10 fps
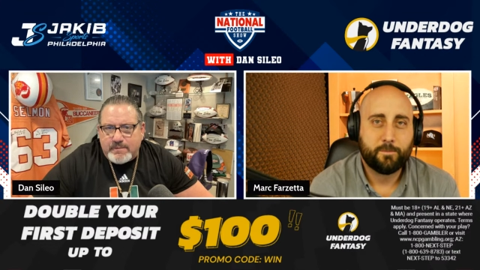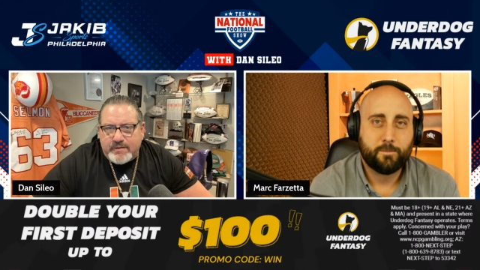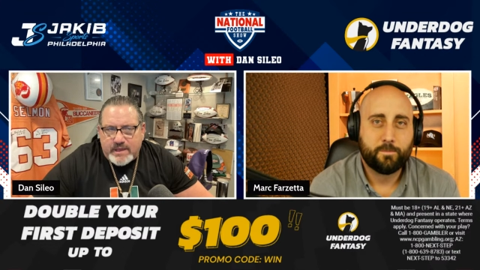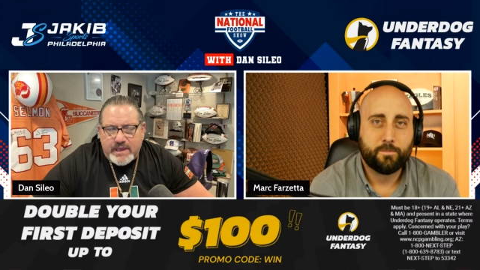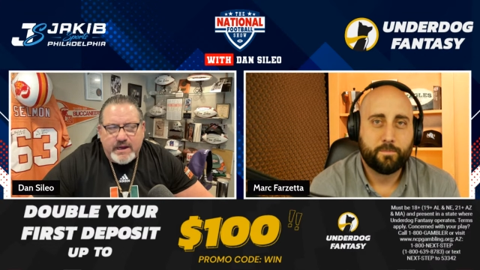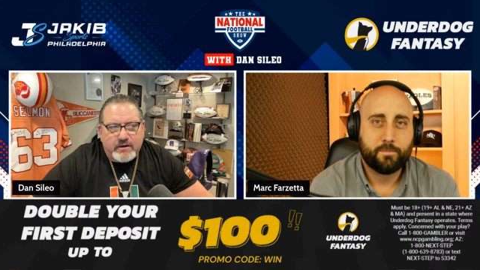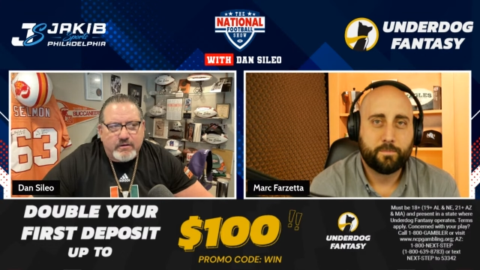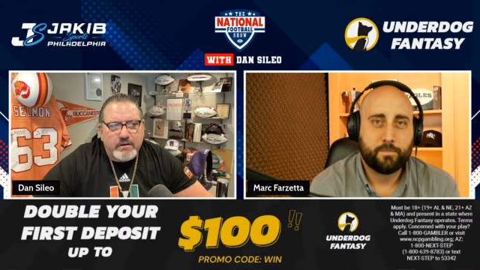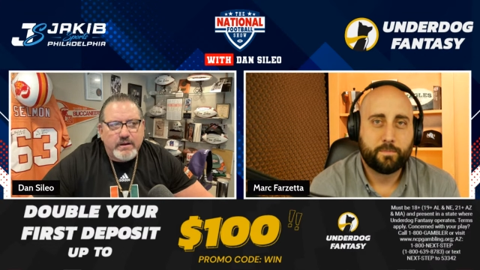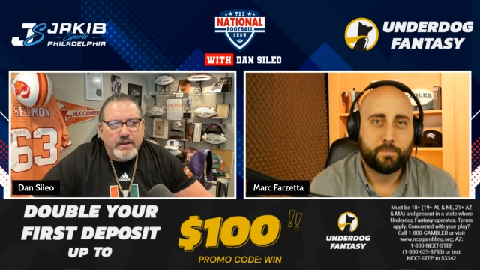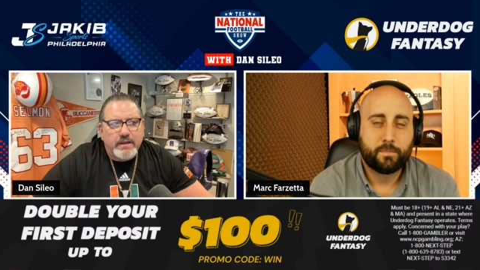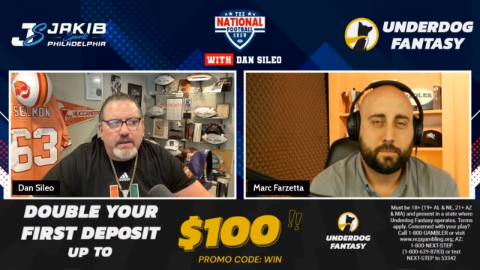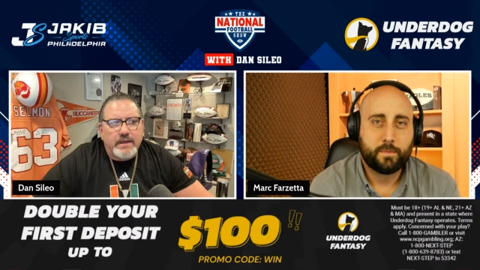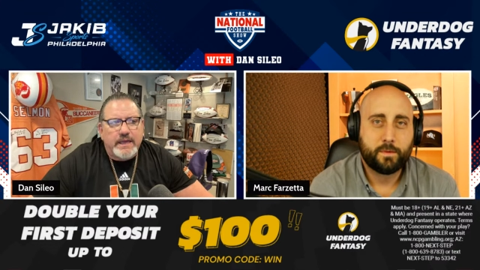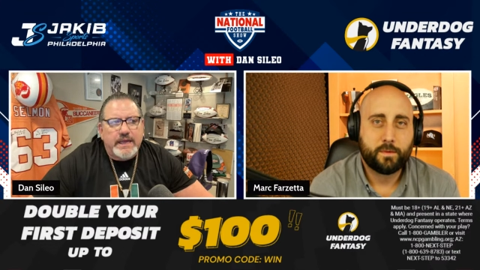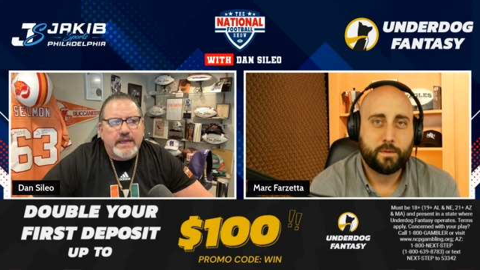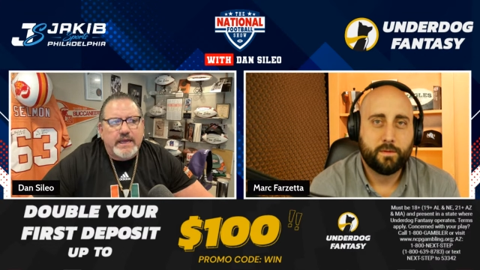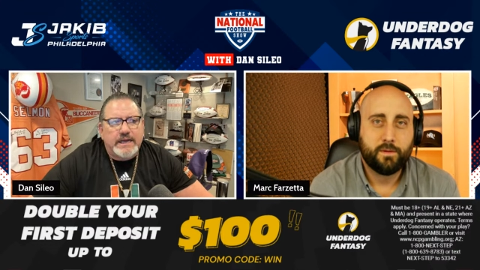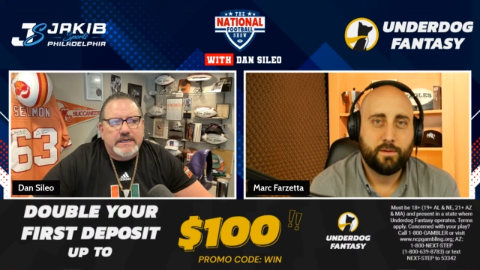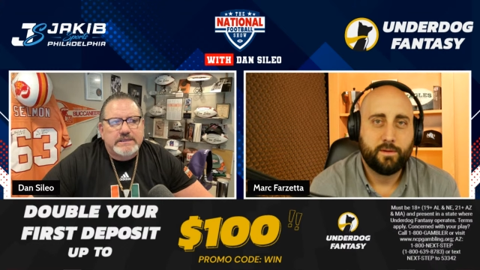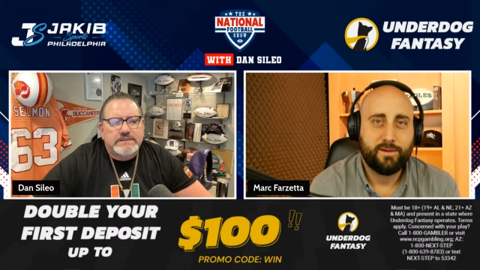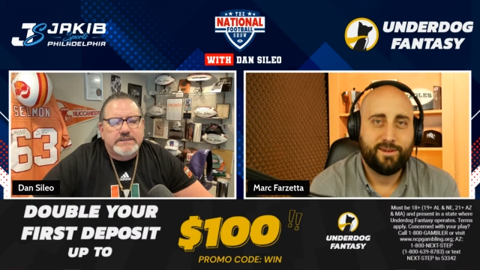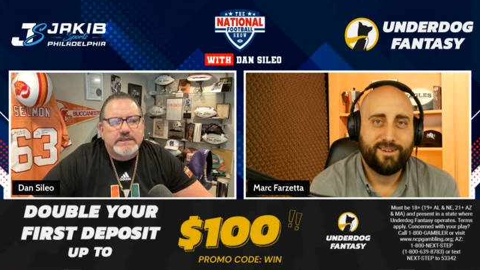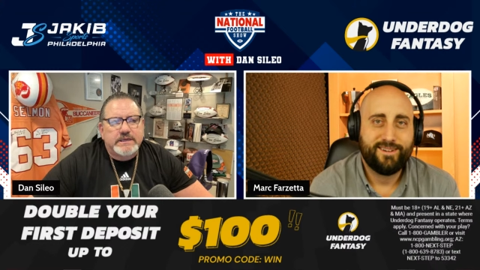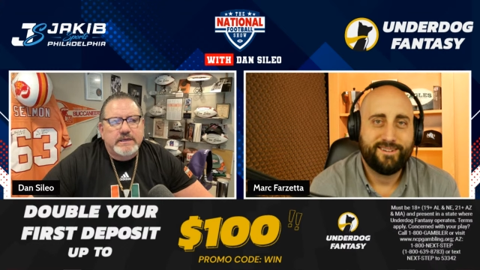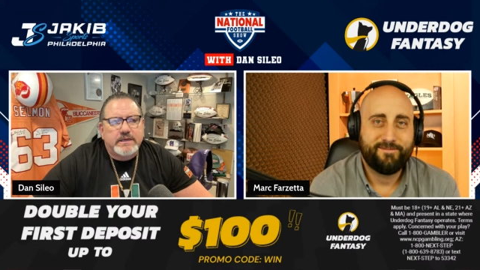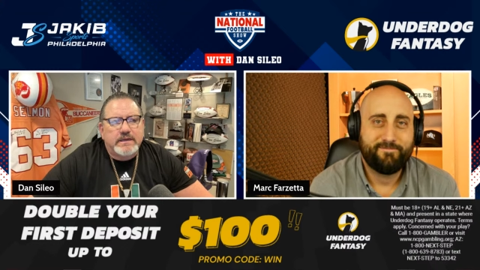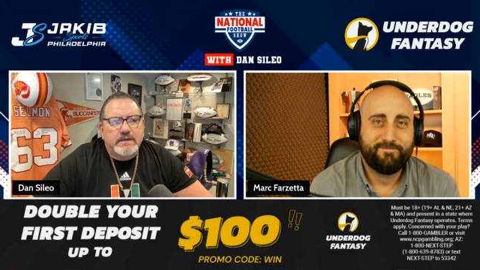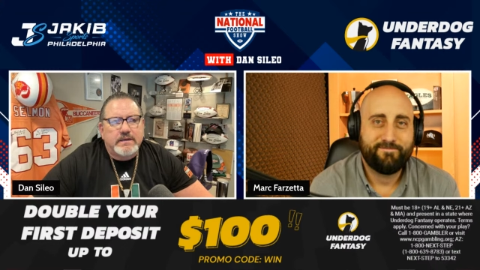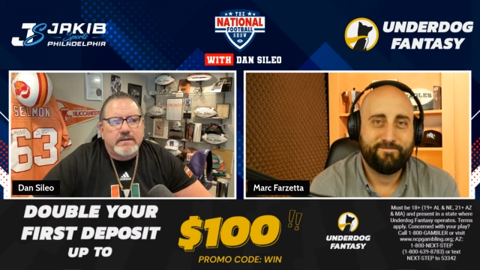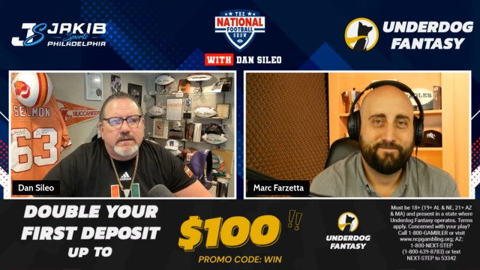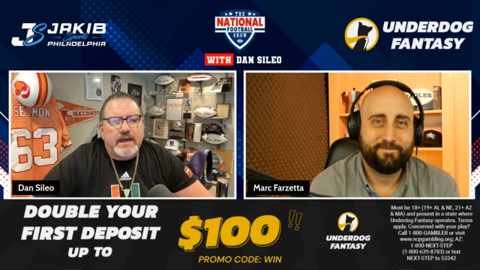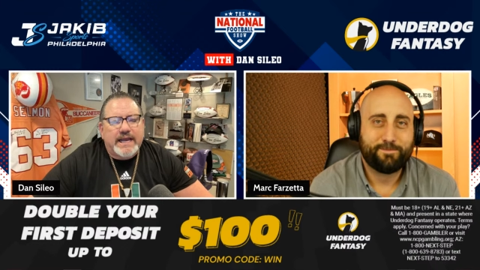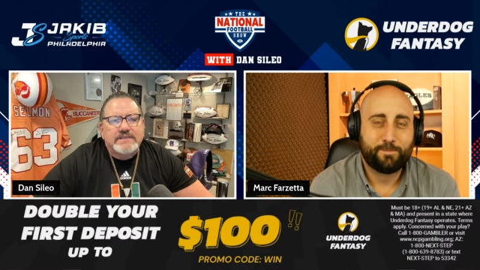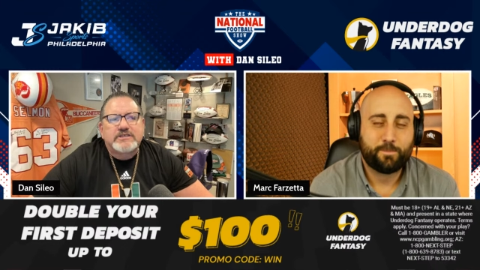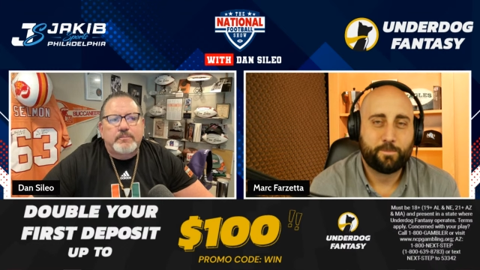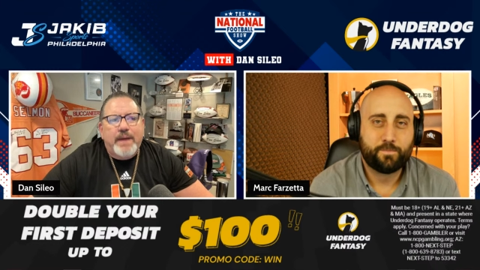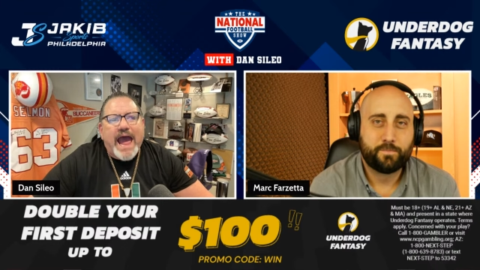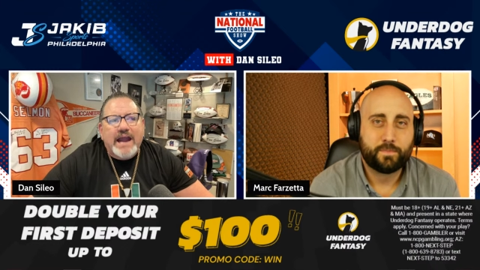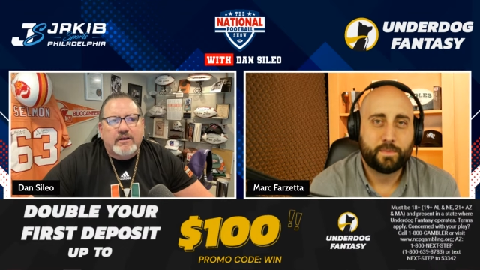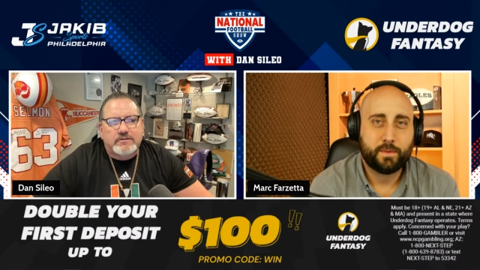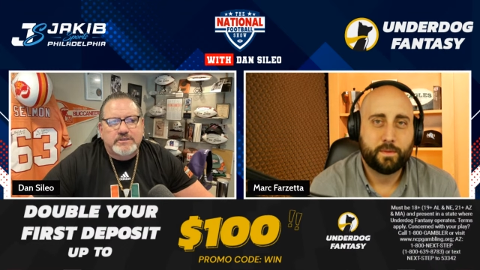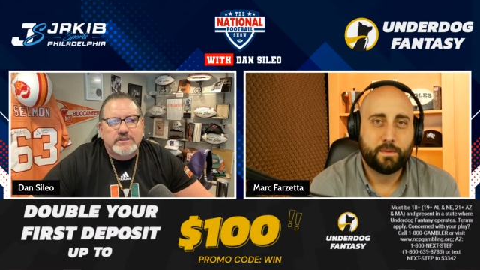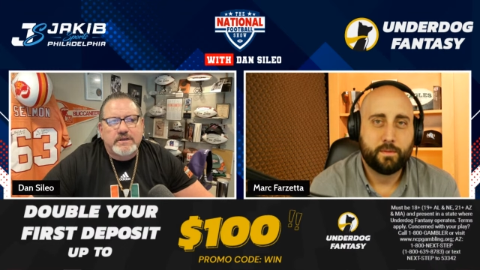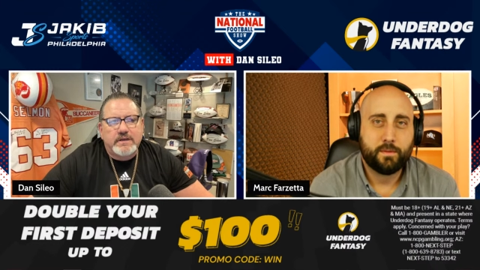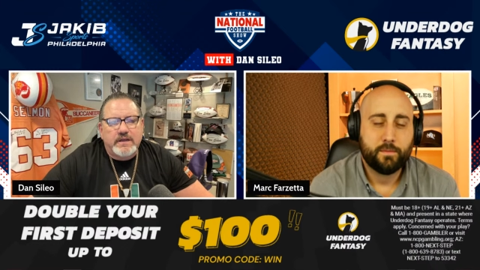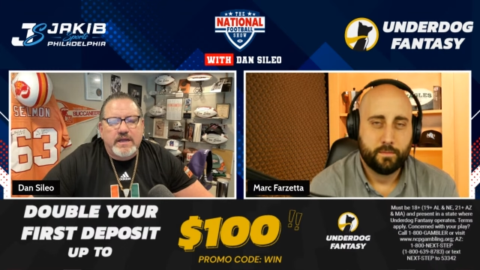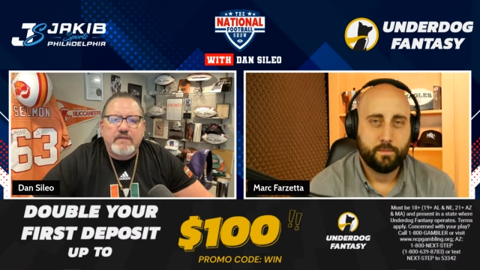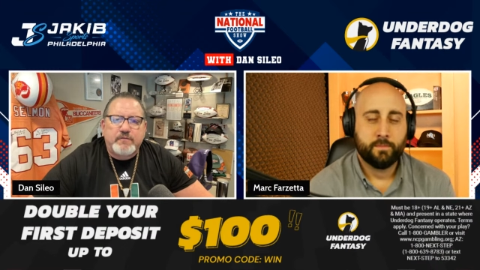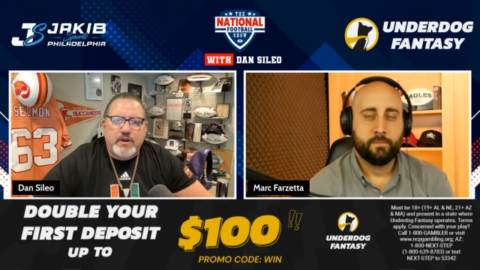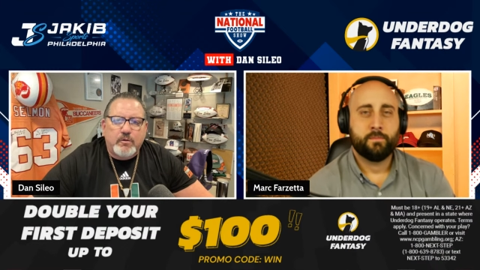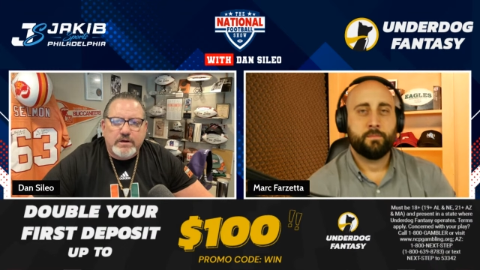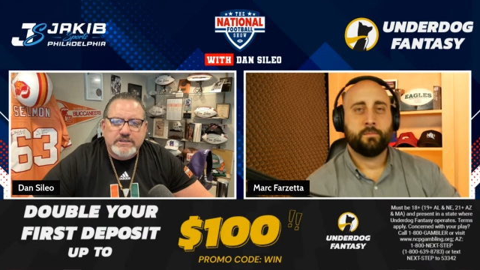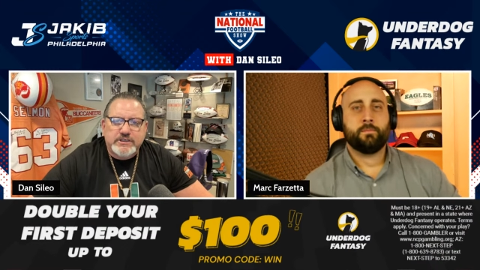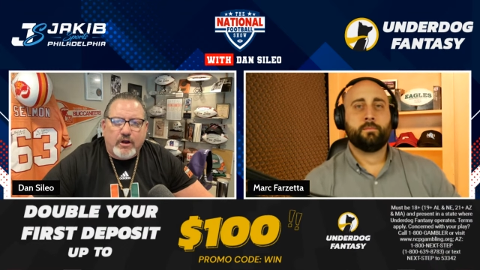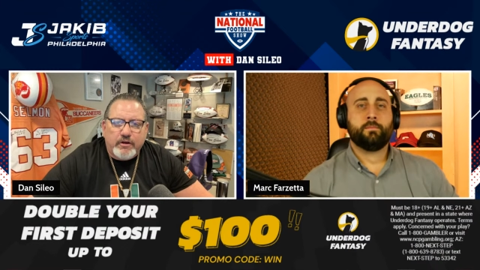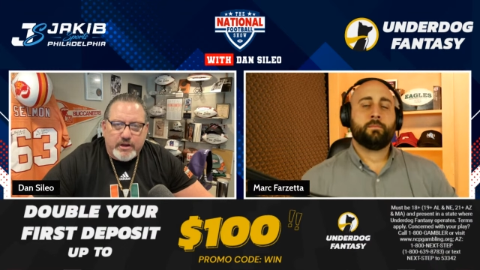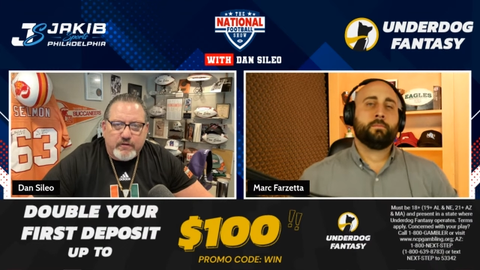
Speaker 1: of the year is against the Packers, if you were to start your